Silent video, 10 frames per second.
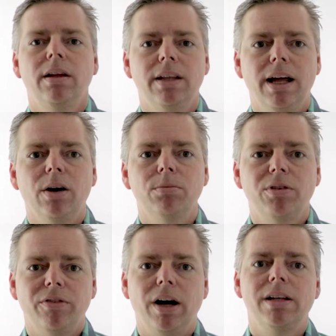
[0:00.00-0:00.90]
than how it
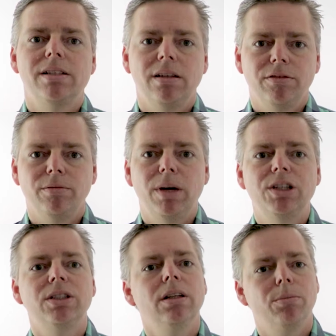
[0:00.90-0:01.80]
provides
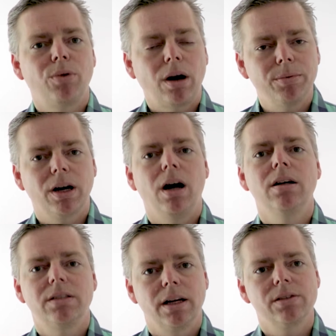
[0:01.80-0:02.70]
information in the proper
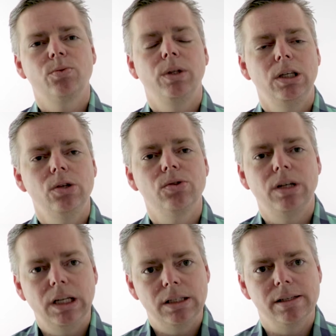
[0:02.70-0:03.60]
context when the user
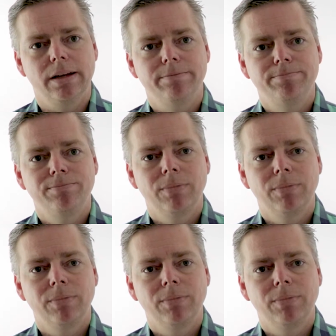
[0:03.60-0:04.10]
needs it.